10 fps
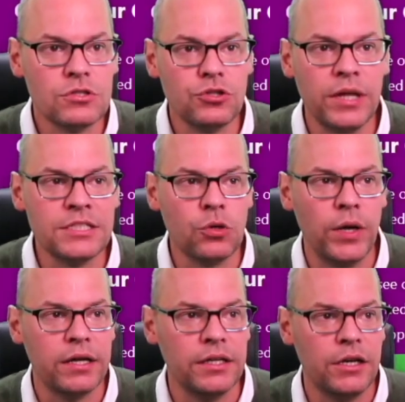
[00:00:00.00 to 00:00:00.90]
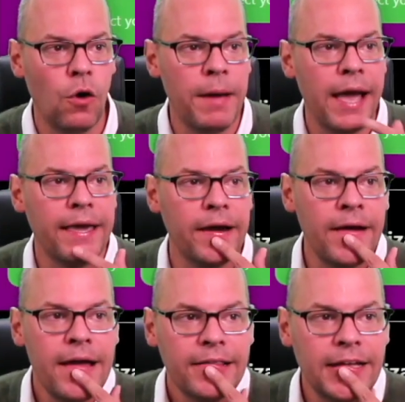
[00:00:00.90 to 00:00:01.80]
So let's quickly go back
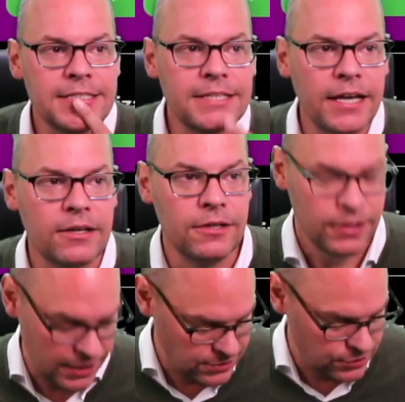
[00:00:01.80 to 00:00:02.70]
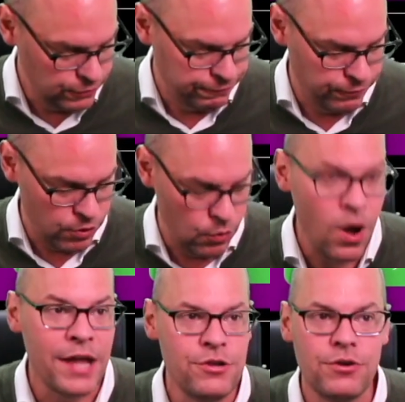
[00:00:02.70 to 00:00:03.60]
here. Let's take a look at
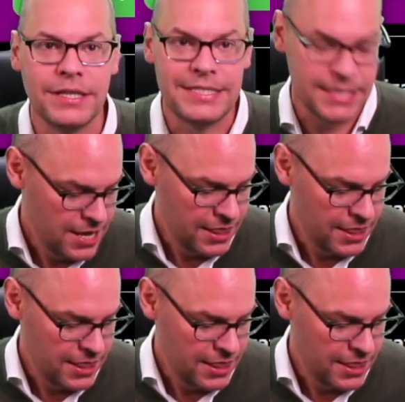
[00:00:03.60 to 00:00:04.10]
241. You could see